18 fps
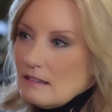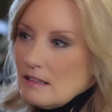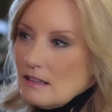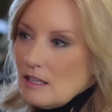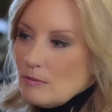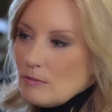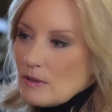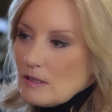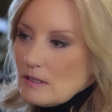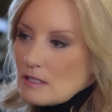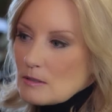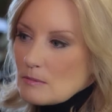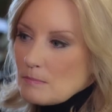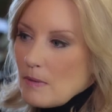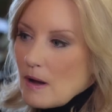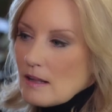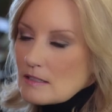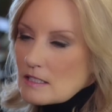The
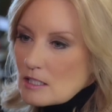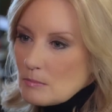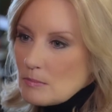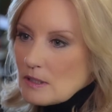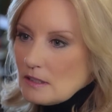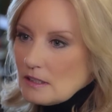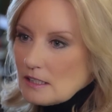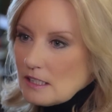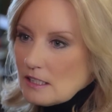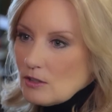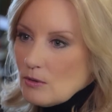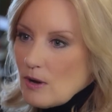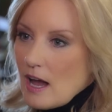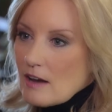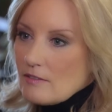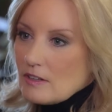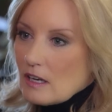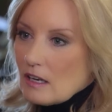responsibility you
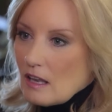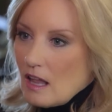have in